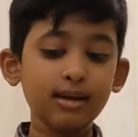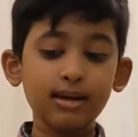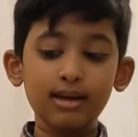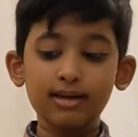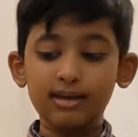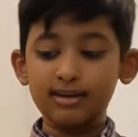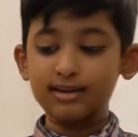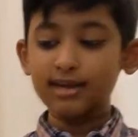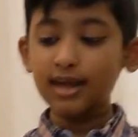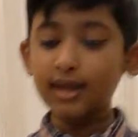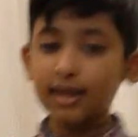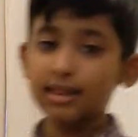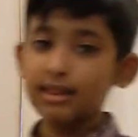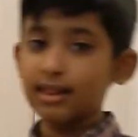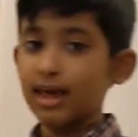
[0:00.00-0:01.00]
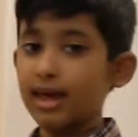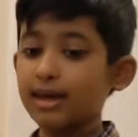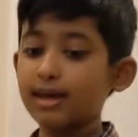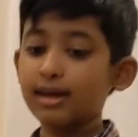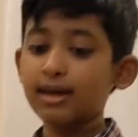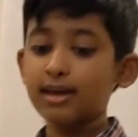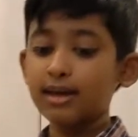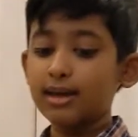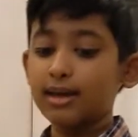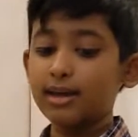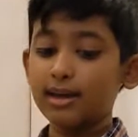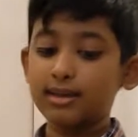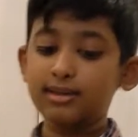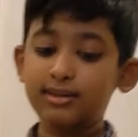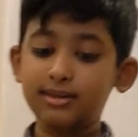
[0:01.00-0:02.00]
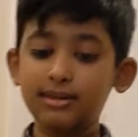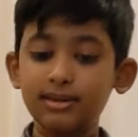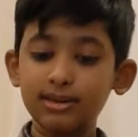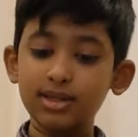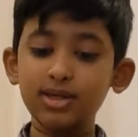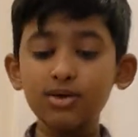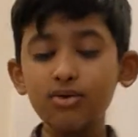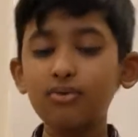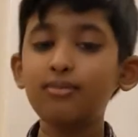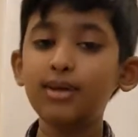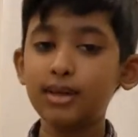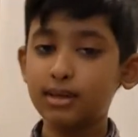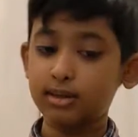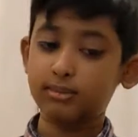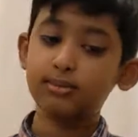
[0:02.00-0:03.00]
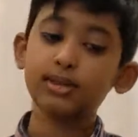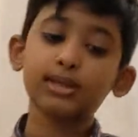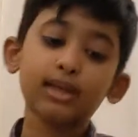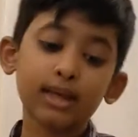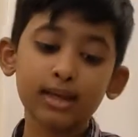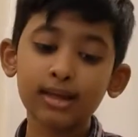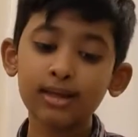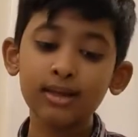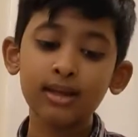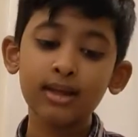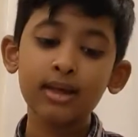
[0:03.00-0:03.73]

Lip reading: In the second leg, it's 2 meters per second.